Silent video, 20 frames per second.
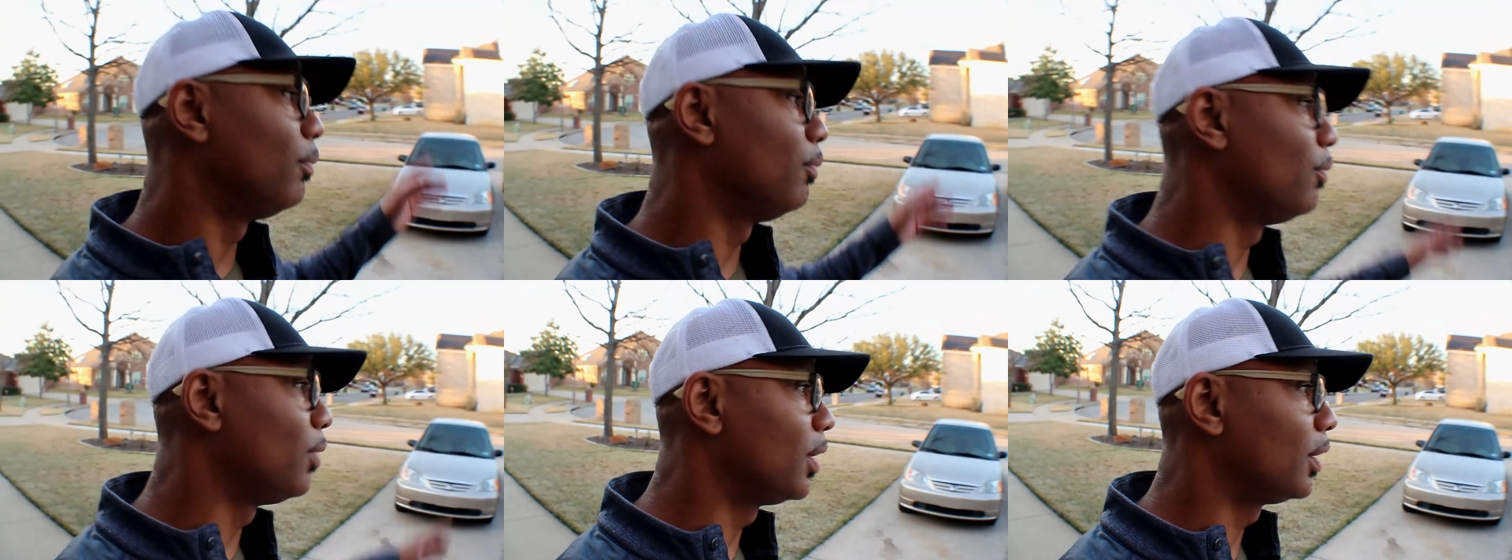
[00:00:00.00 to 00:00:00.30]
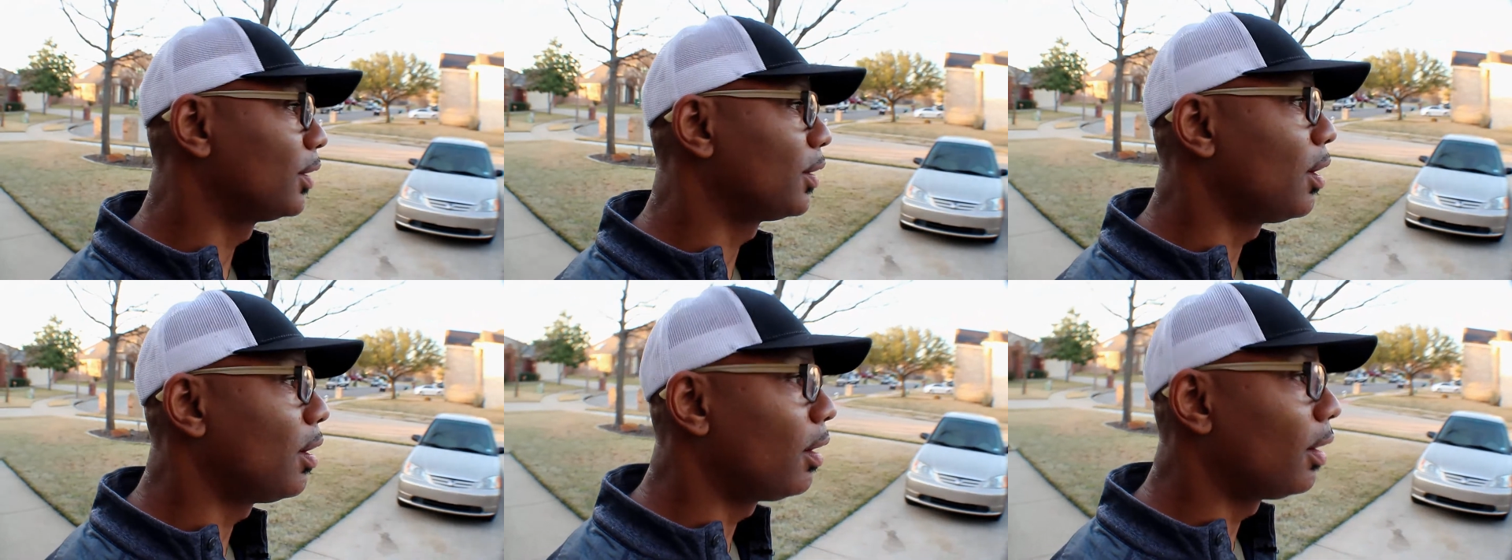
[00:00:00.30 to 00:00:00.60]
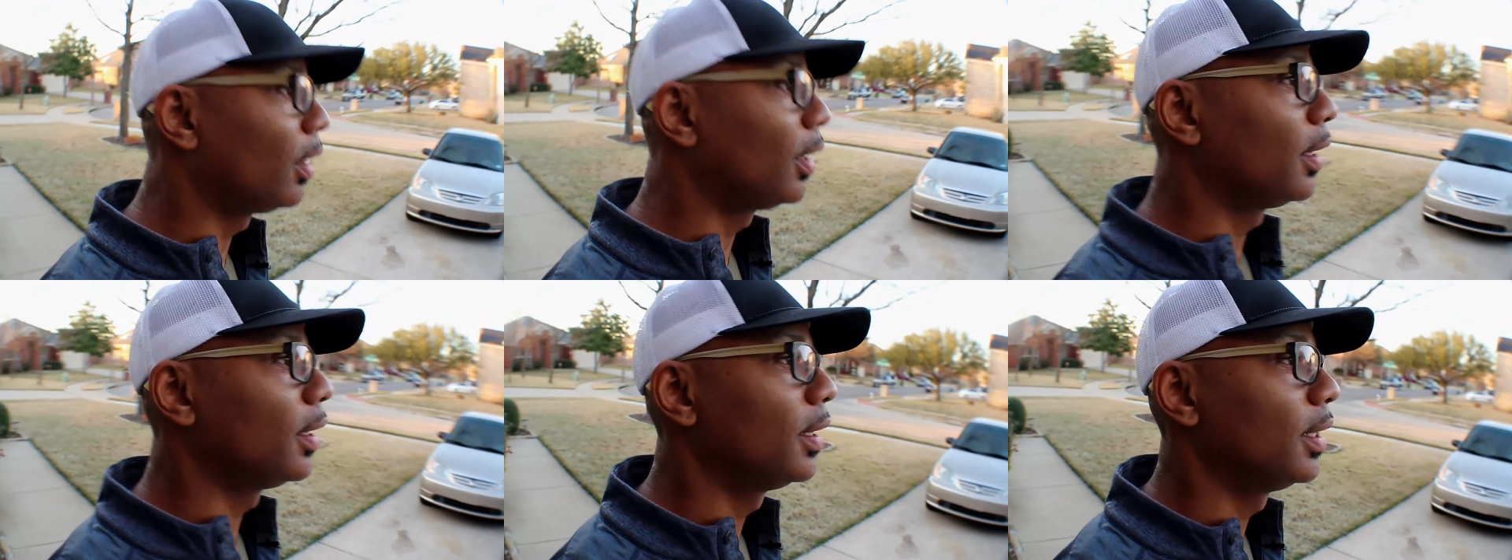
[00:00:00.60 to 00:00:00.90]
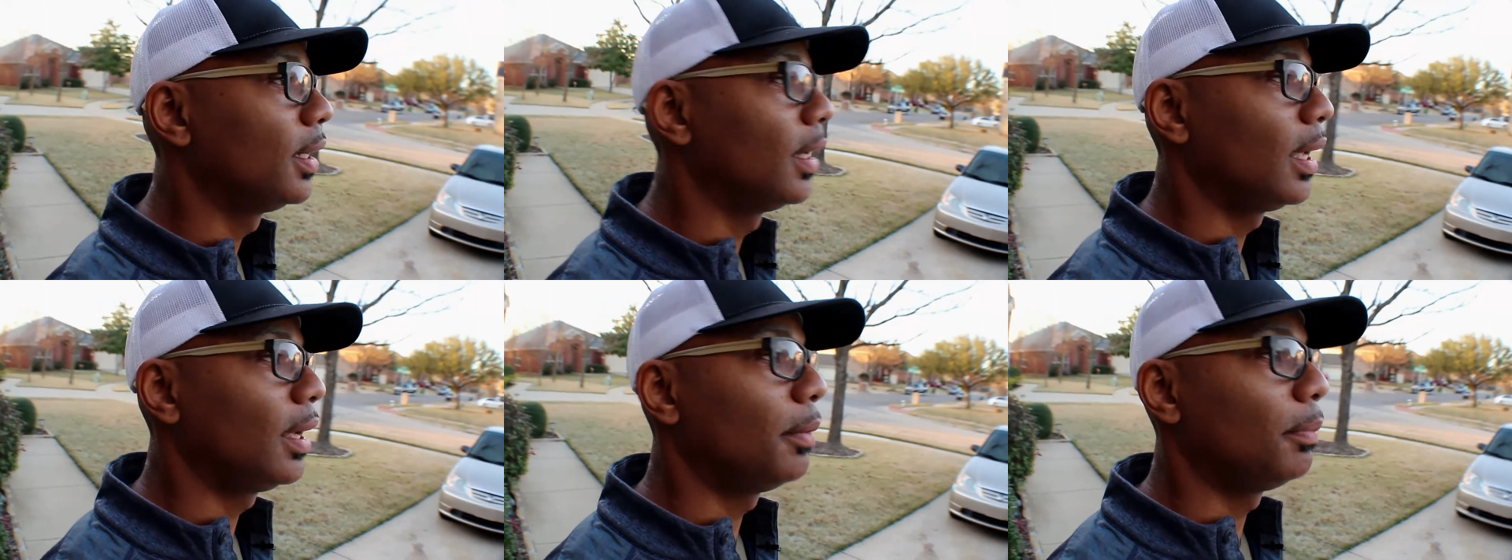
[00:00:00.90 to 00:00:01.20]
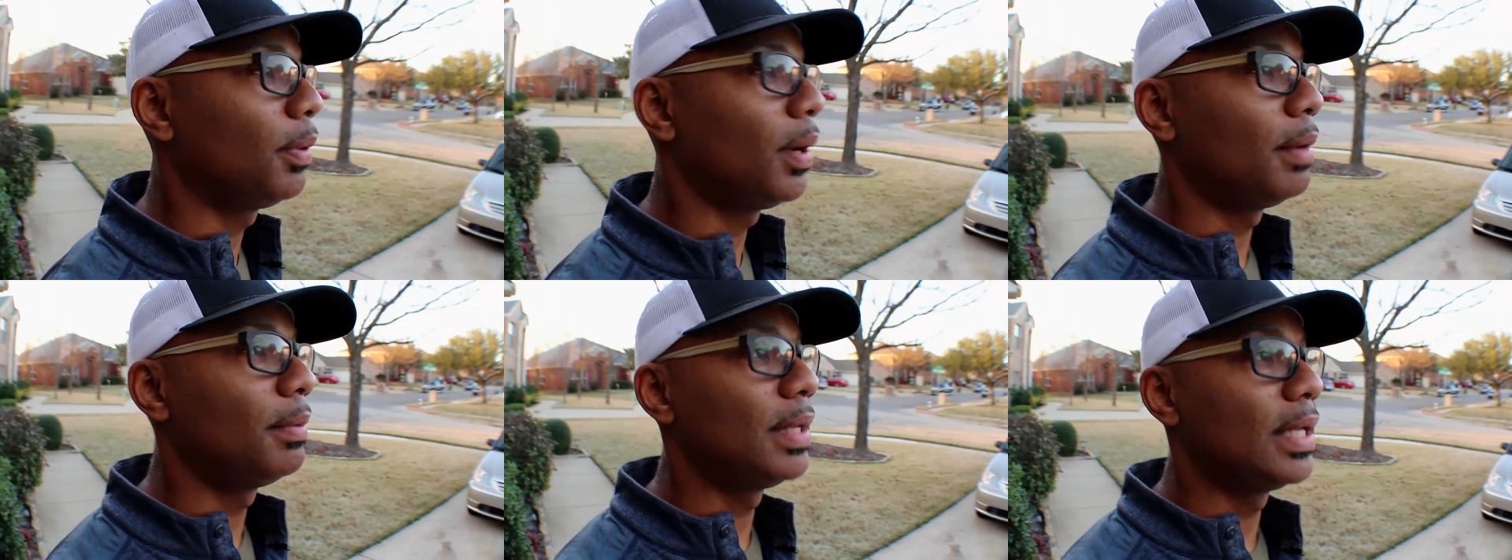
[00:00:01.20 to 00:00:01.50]
one car and they
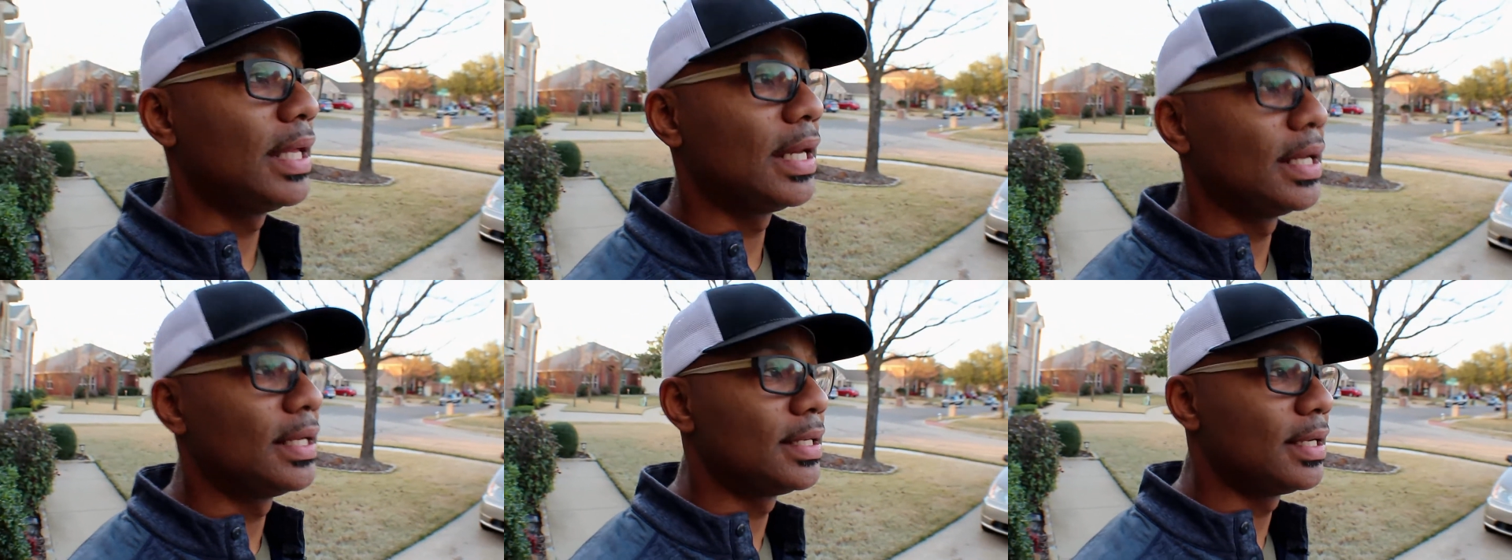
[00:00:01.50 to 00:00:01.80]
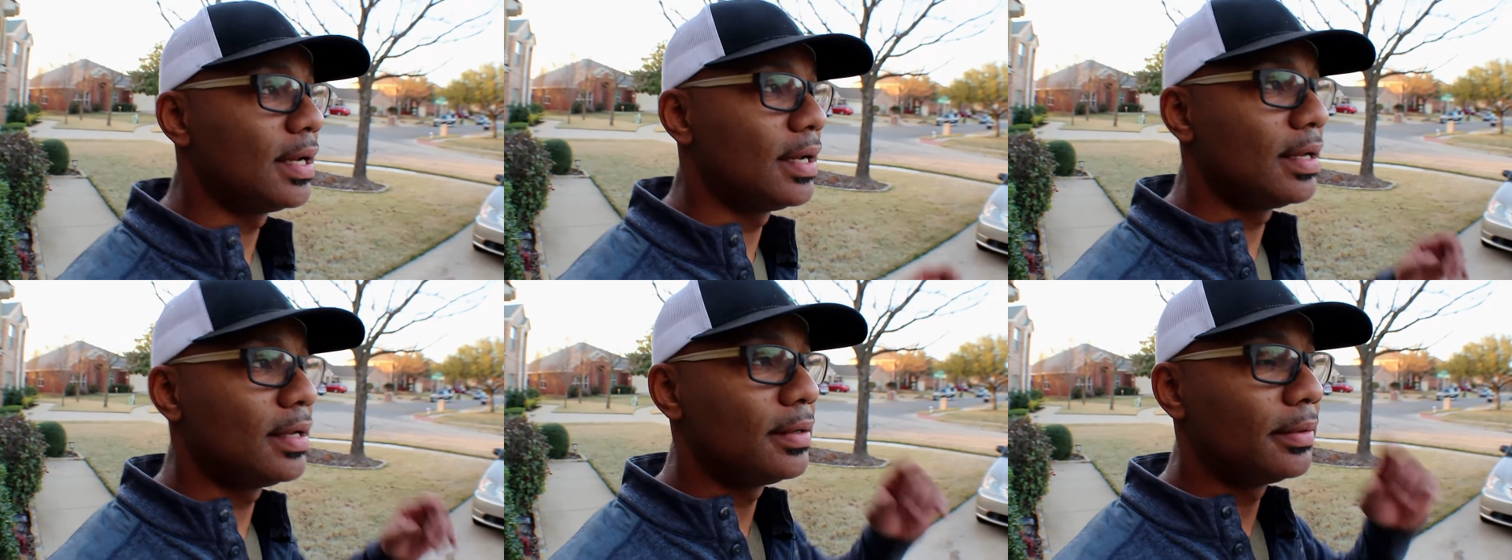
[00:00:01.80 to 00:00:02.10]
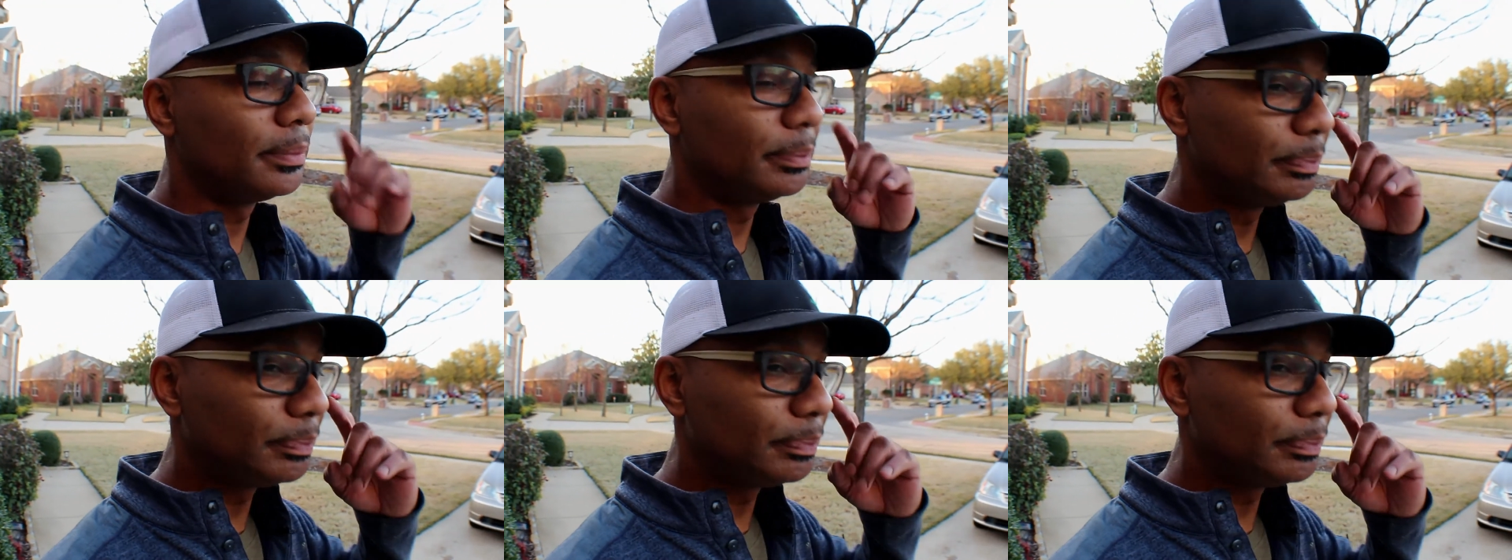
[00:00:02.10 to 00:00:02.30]
could probably get it done.